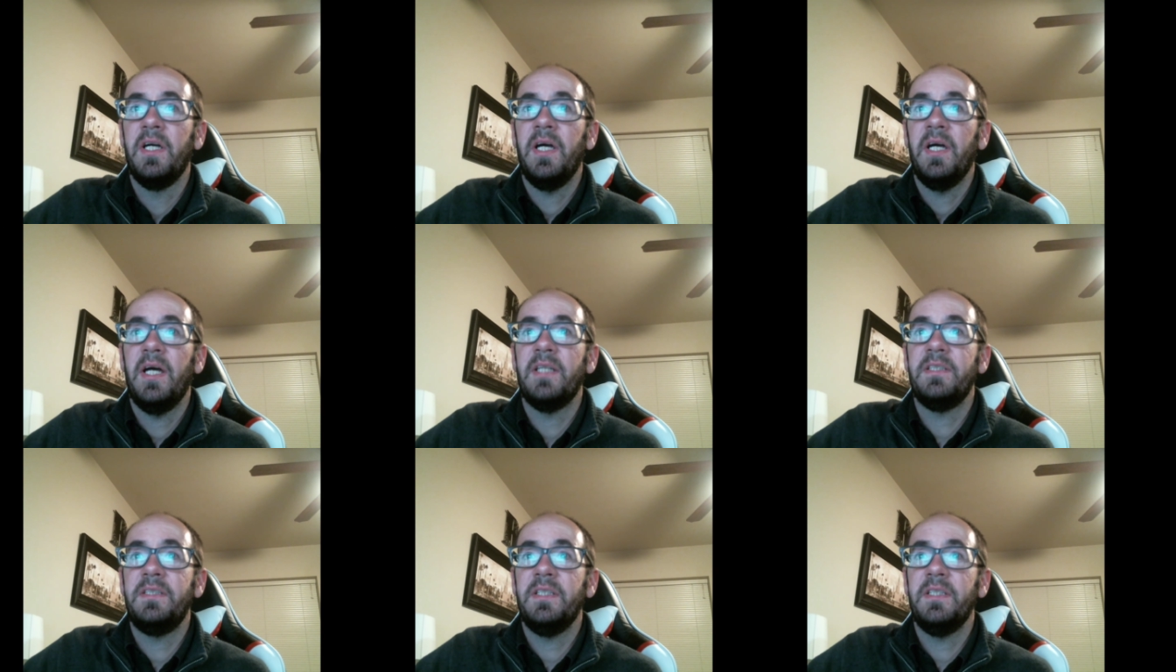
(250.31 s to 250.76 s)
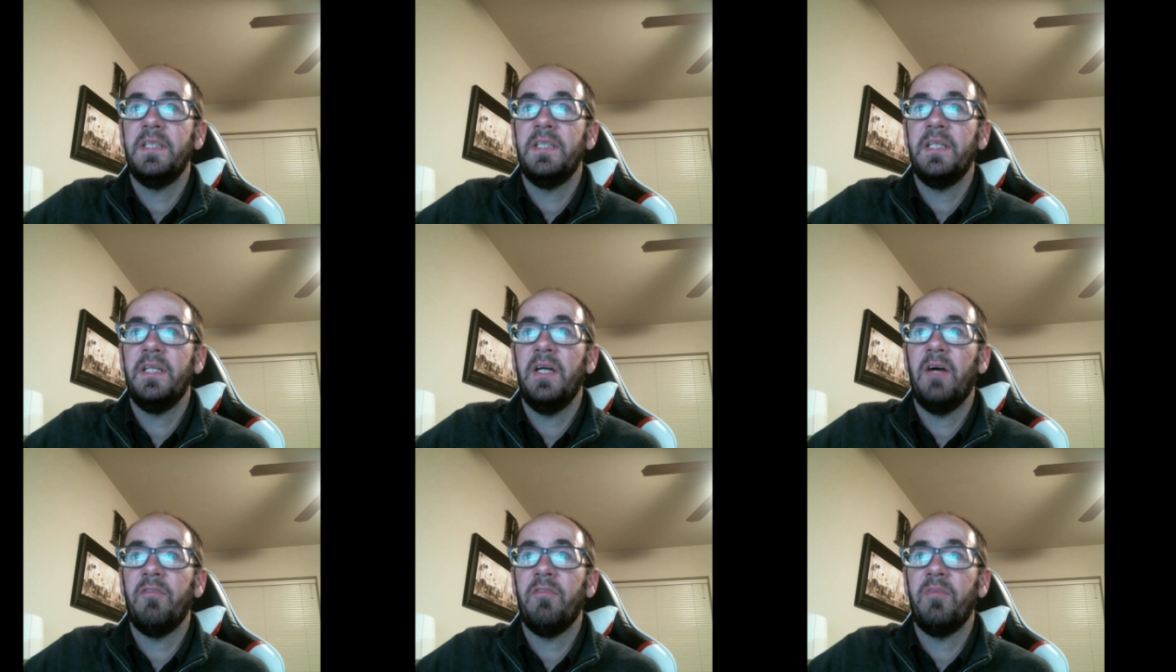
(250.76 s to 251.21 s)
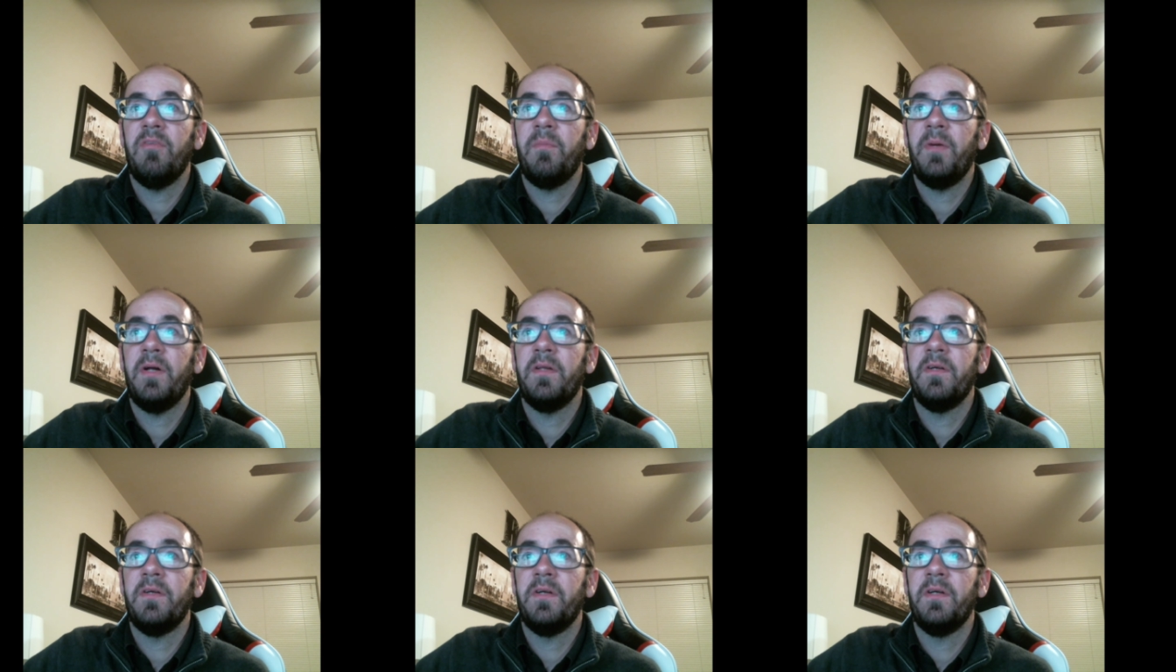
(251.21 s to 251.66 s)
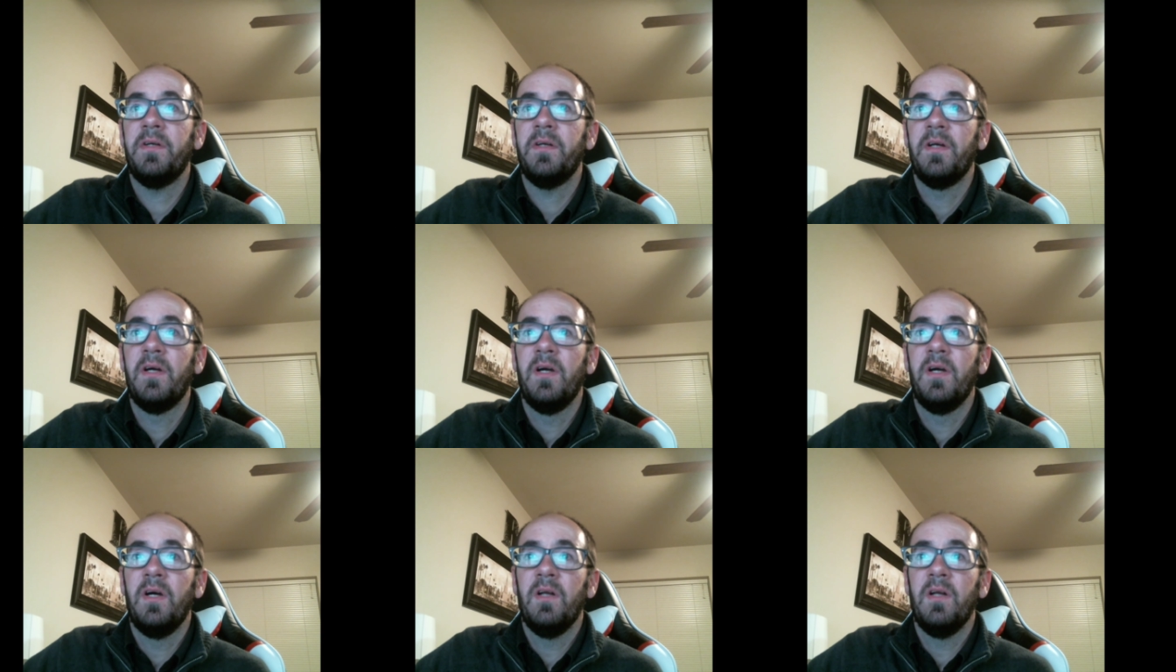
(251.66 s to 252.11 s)
and seeking help from other
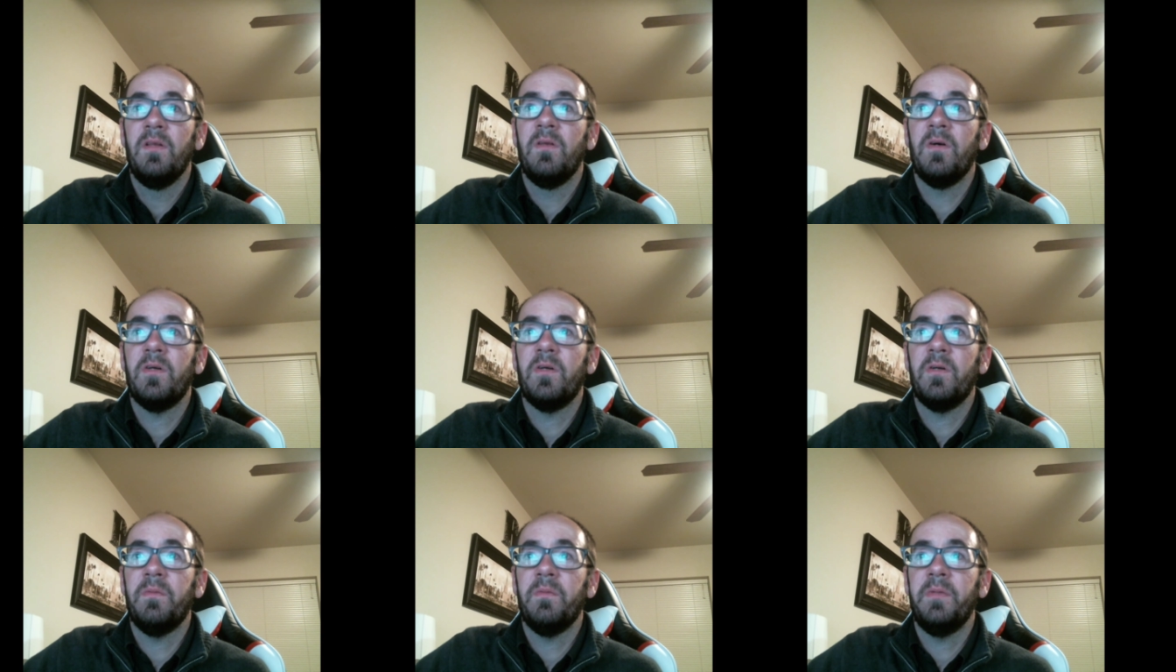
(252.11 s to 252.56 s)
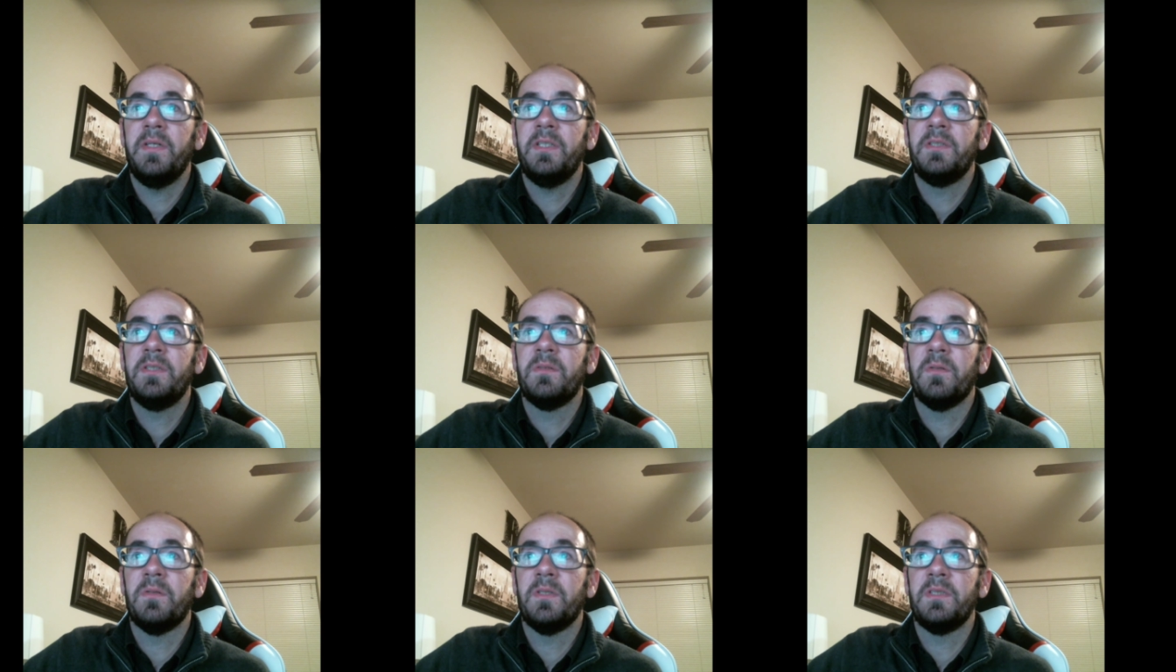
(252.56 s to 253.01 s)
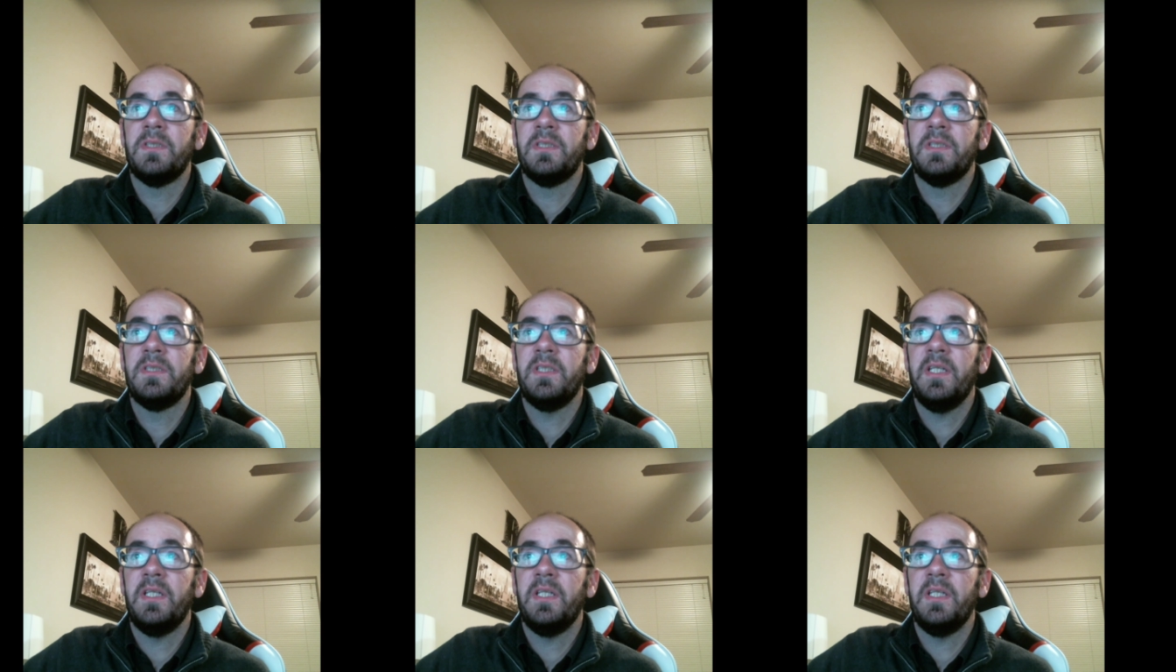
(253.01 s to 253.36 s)
local resources.